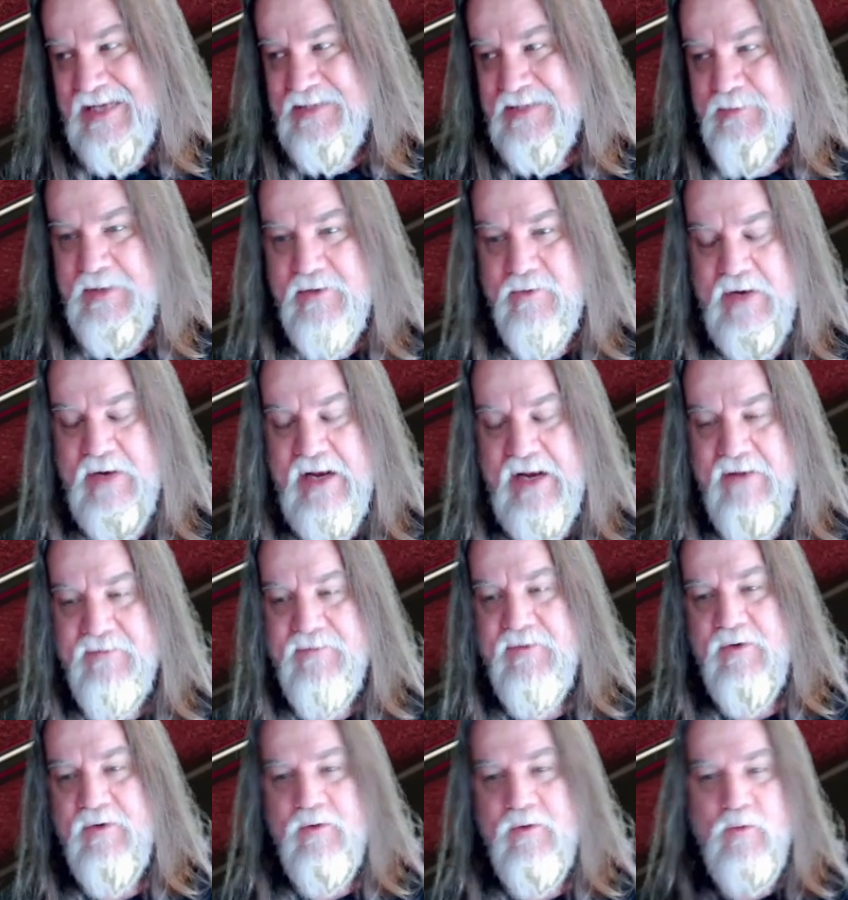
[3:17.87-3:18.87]
been around
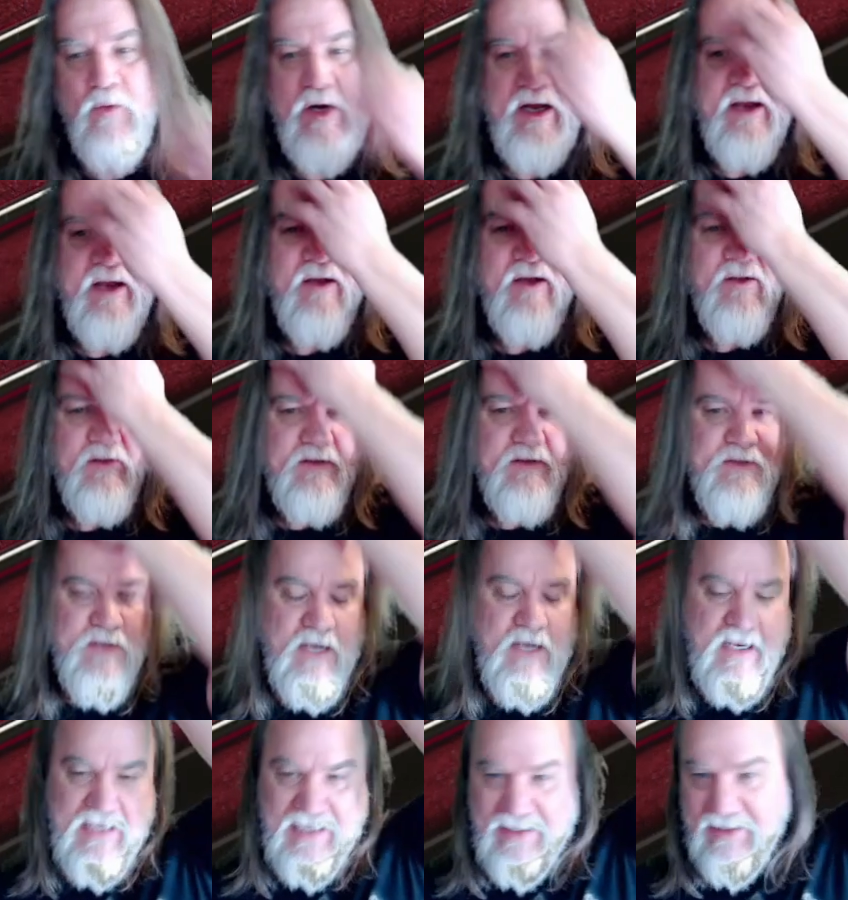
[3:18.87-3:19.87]
for a while,
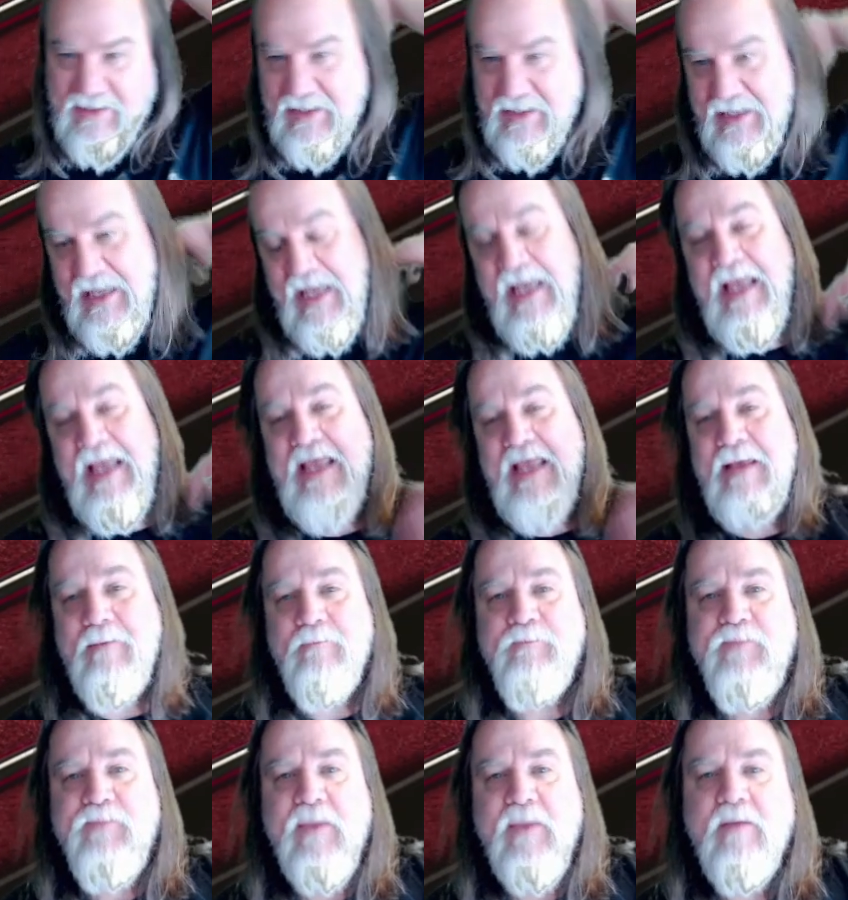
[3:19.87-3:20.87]
not in the
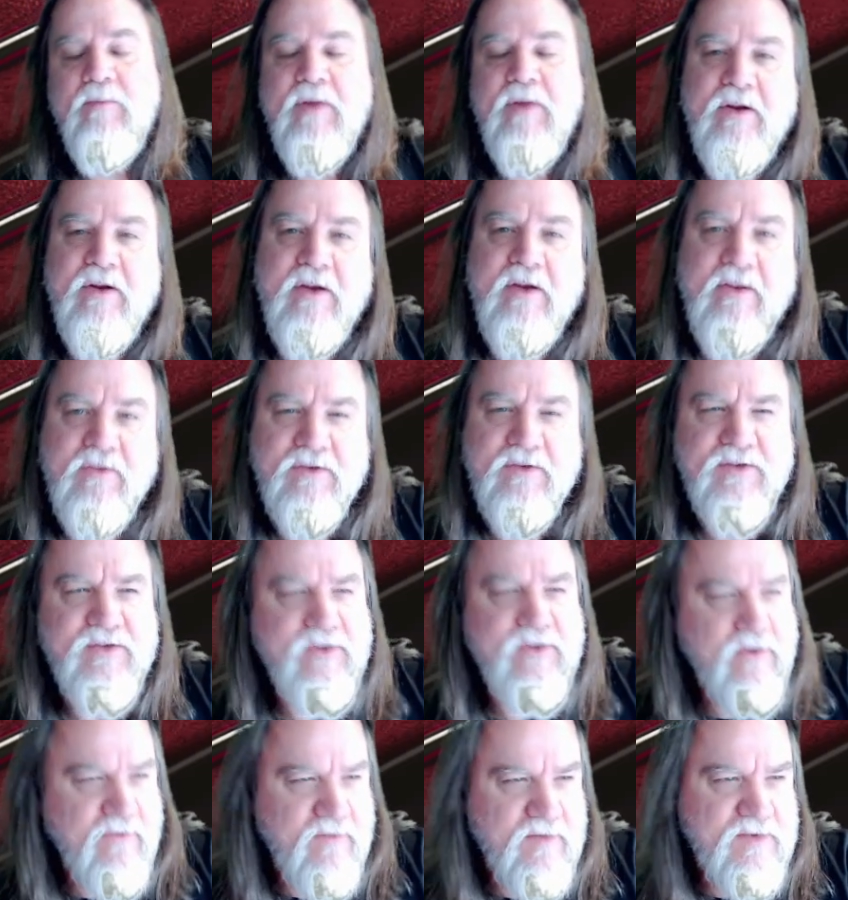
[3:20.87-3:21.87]
game, but on other
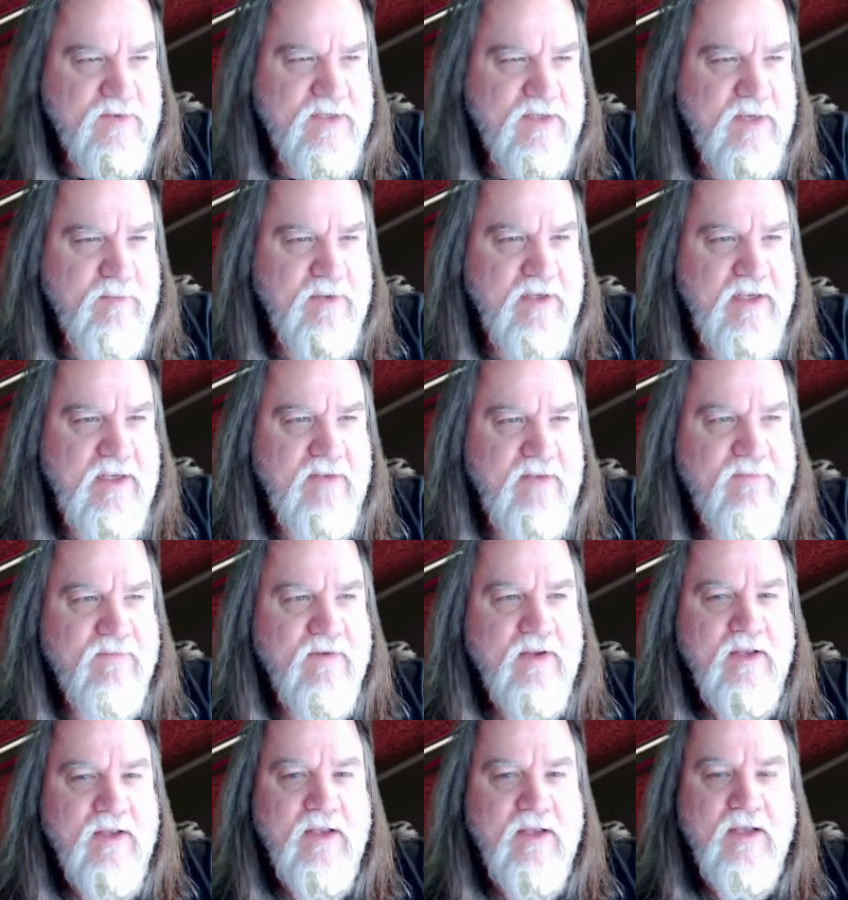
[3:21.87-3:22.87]
servers, I believe.
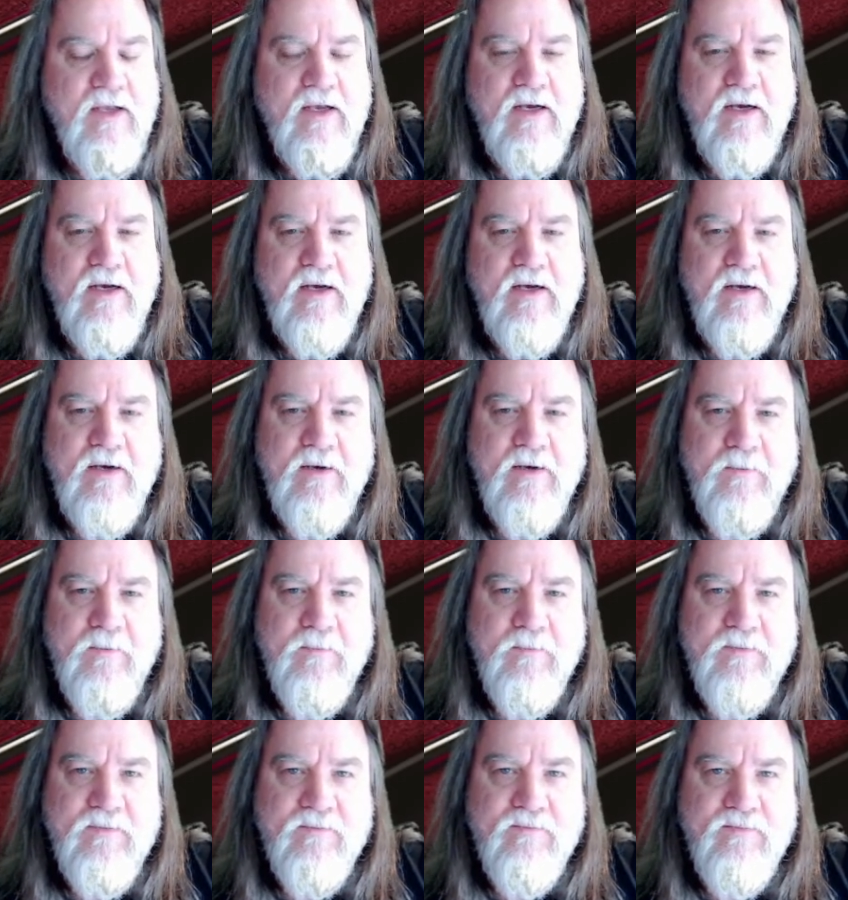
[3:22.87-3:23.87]

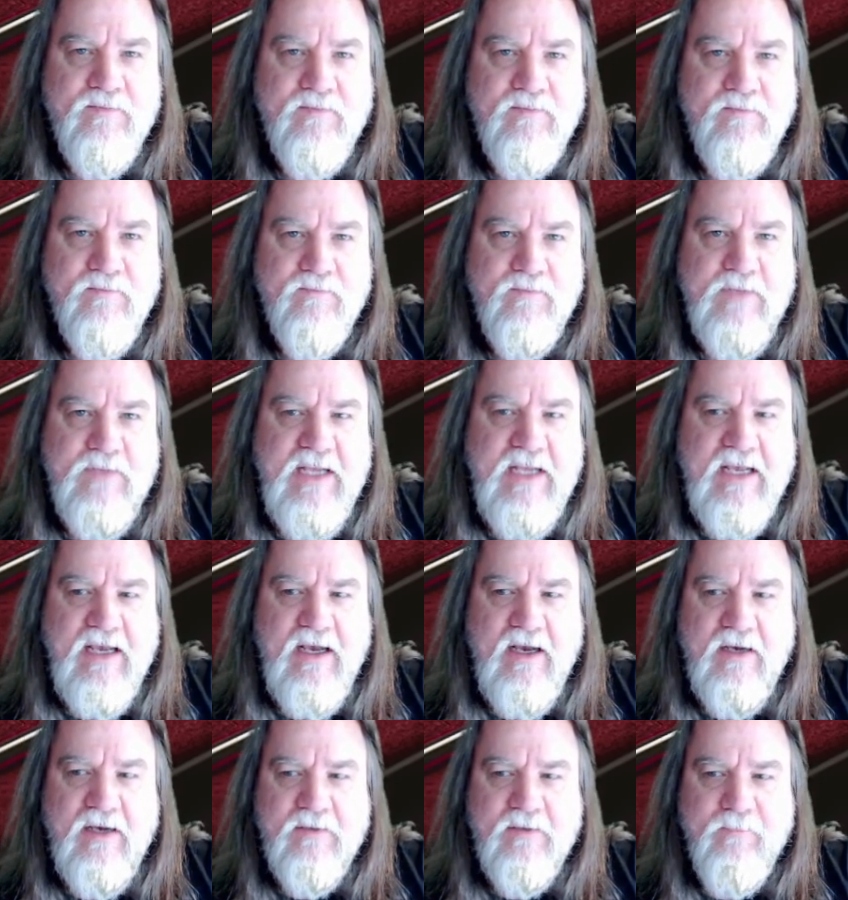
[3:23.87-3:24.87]

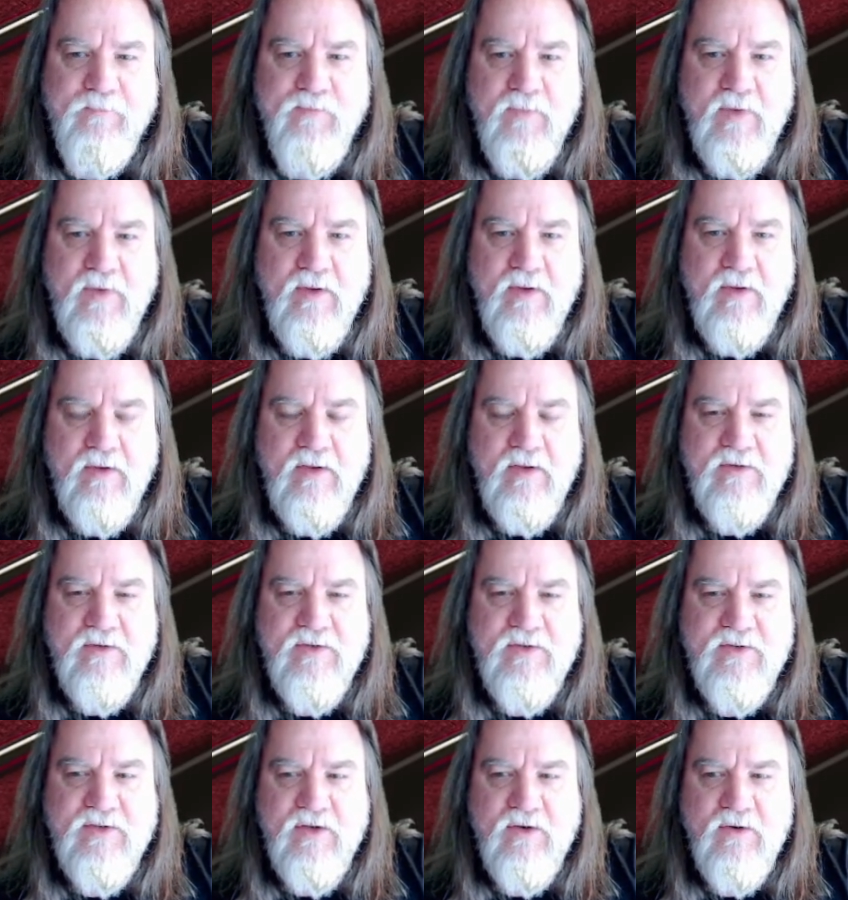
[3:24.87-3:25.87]
Yeah.
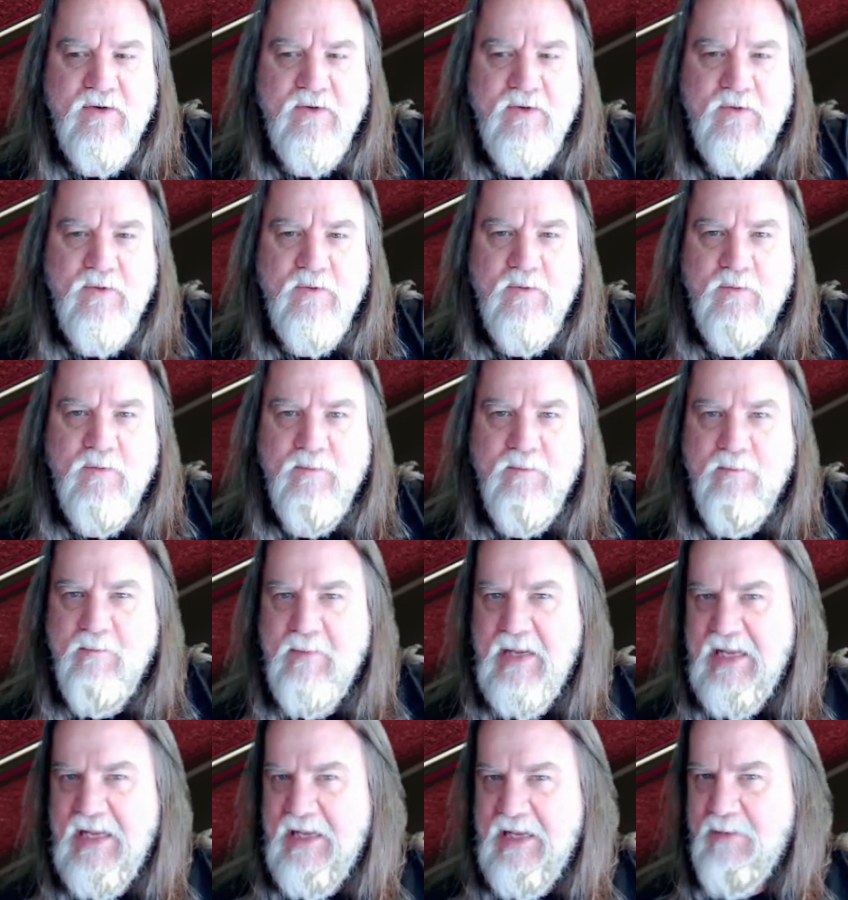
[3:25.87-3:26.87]
So
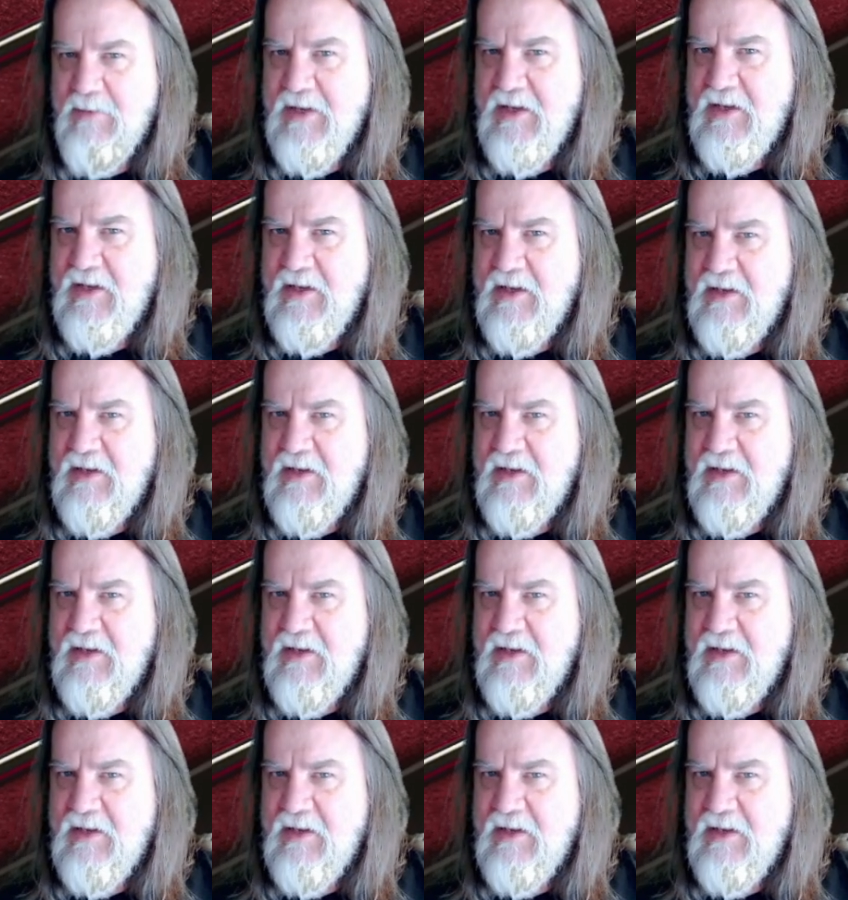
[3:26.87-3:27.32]
maybe